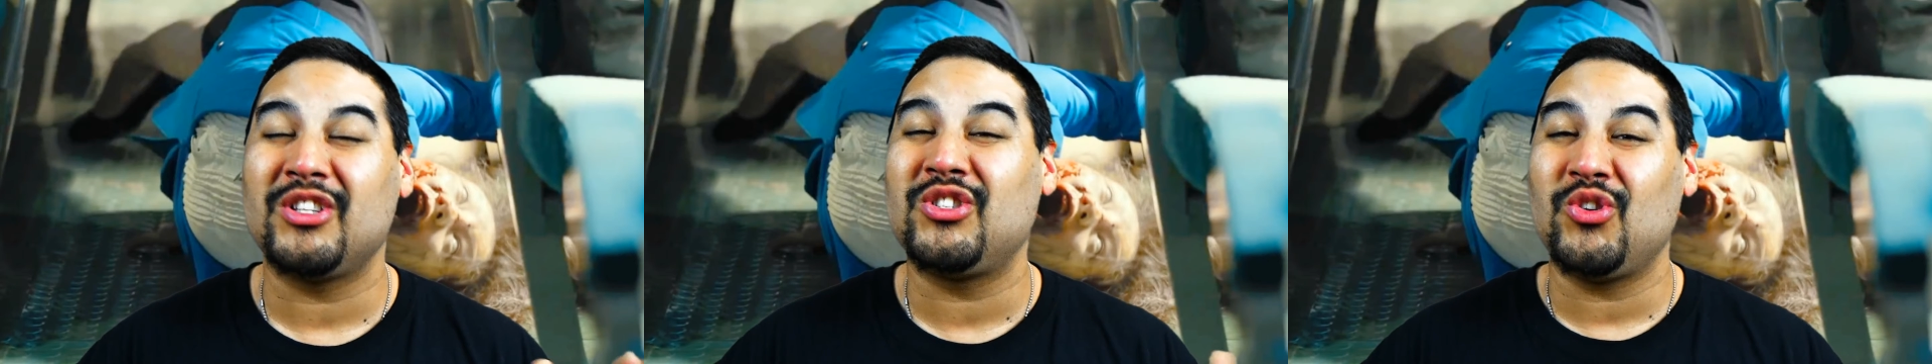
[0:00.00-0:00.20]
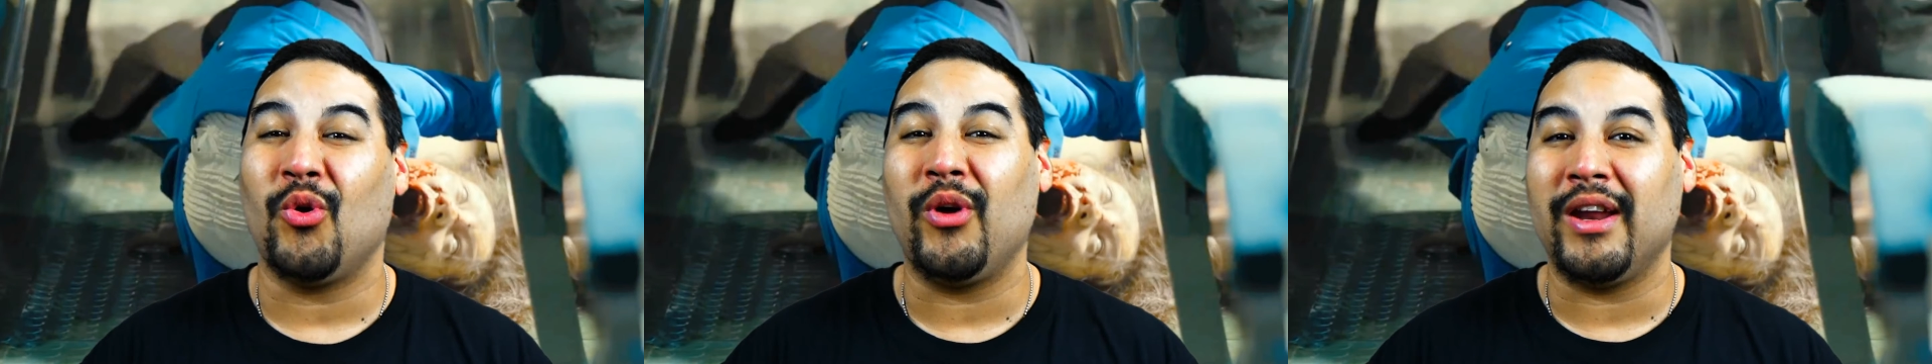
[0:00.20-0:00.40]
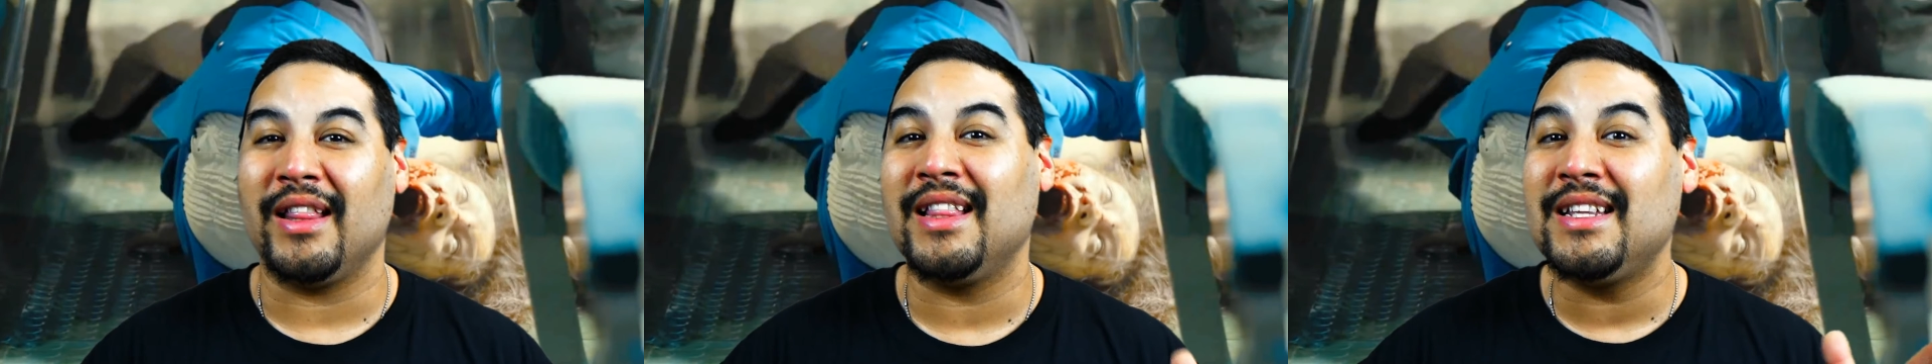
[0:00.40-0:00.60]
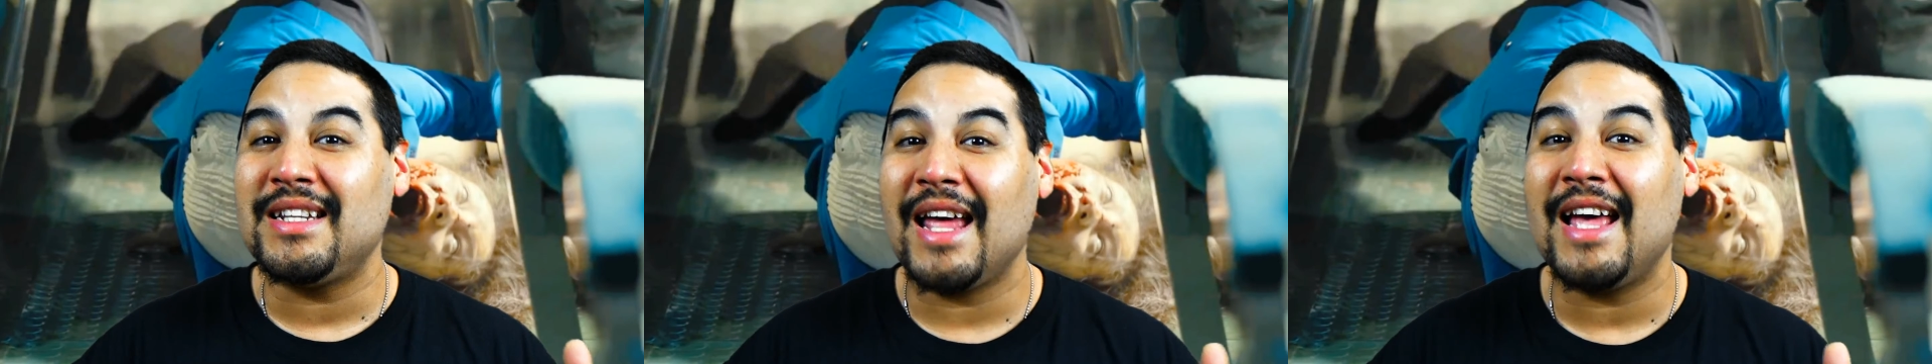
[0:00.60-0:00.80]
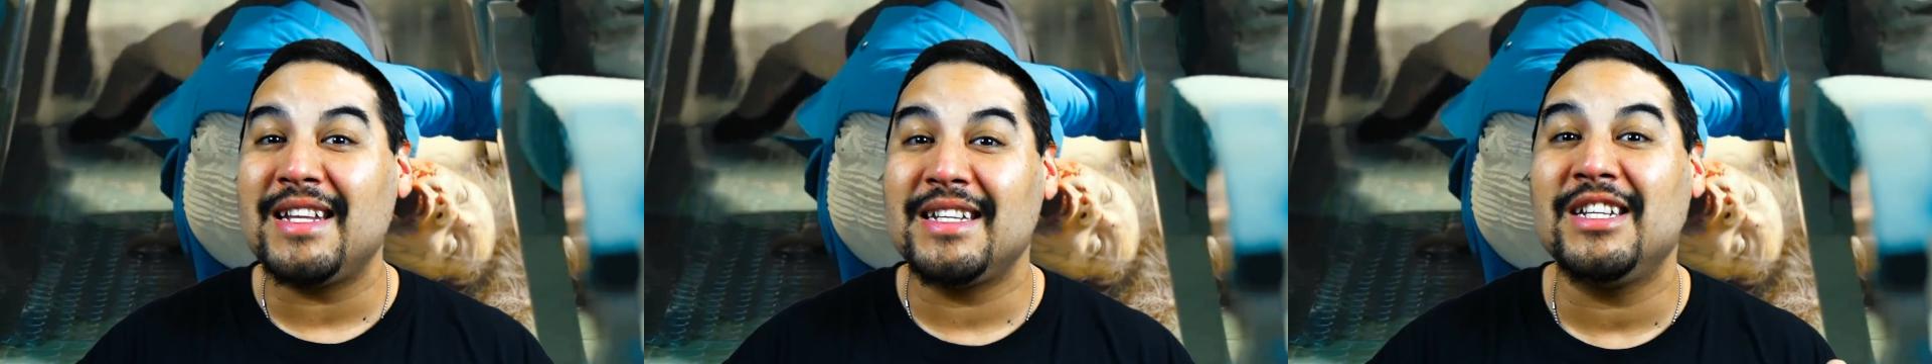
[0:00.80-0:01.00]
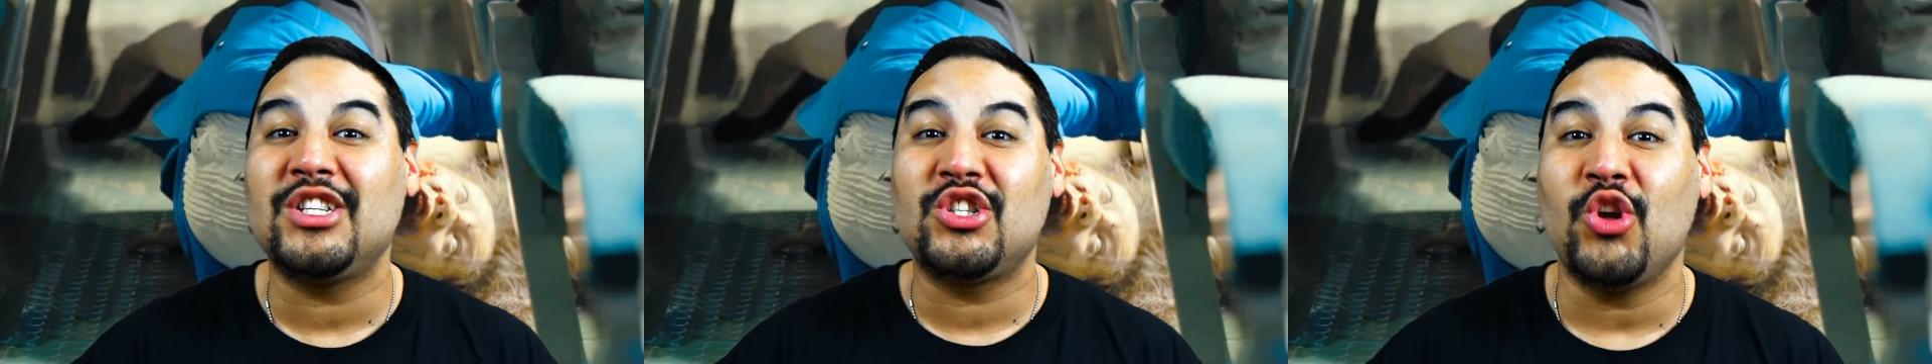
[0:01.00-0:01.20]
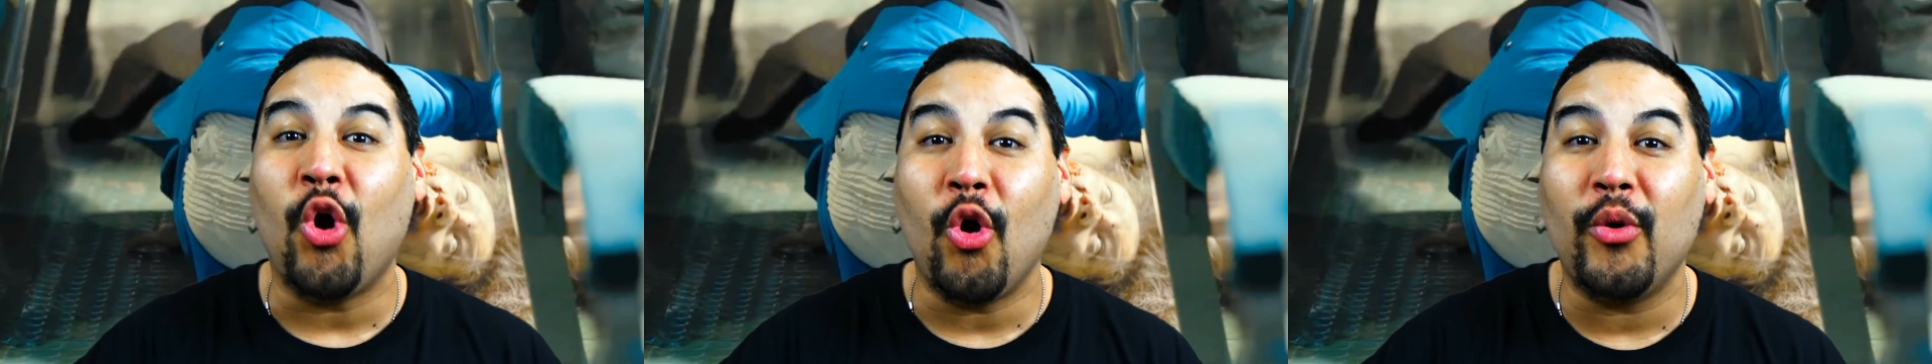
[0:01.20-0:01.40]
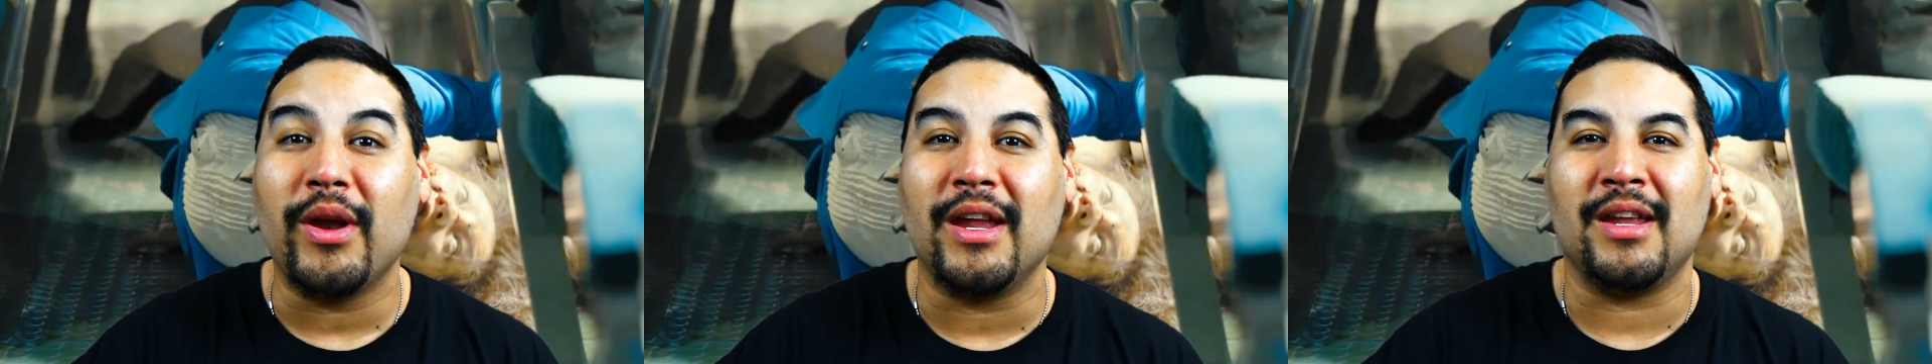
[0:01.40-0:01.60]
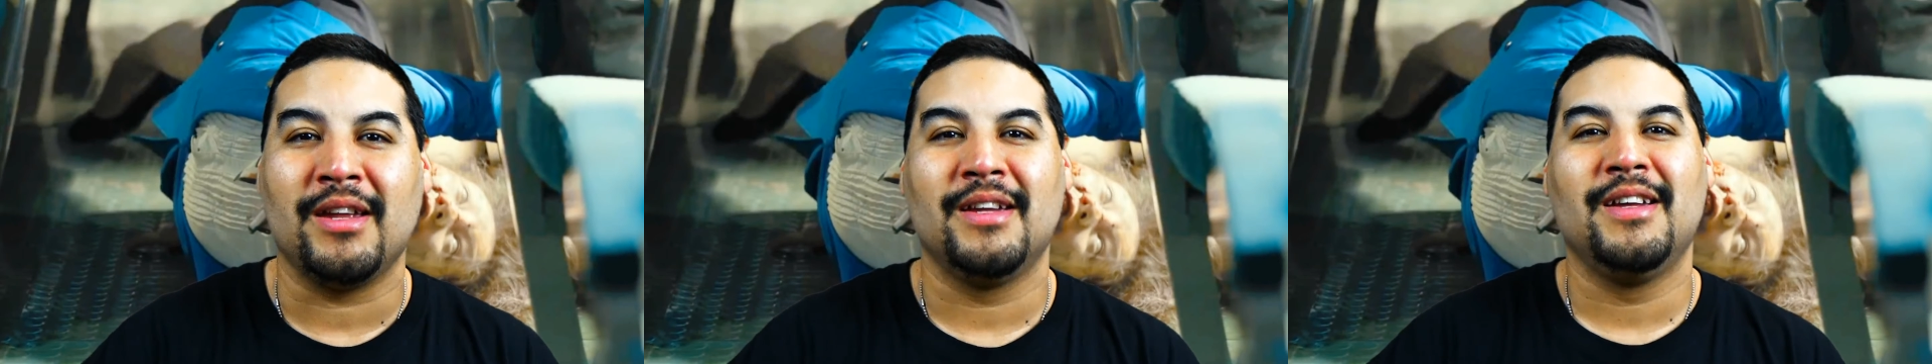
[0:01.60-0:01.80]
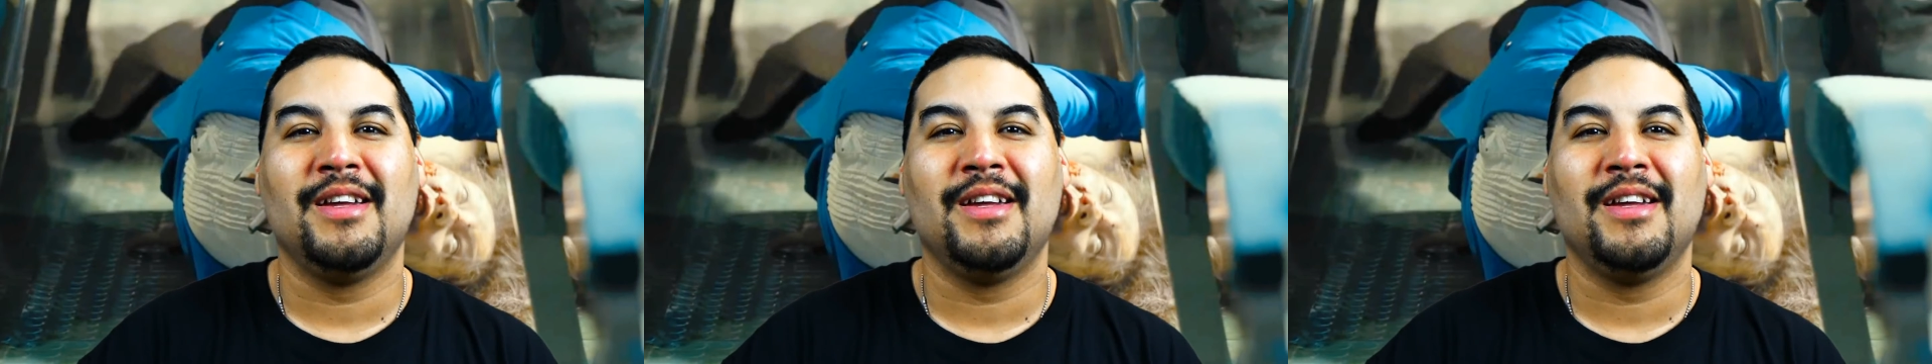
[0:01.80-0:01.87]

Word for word: story. This has a story.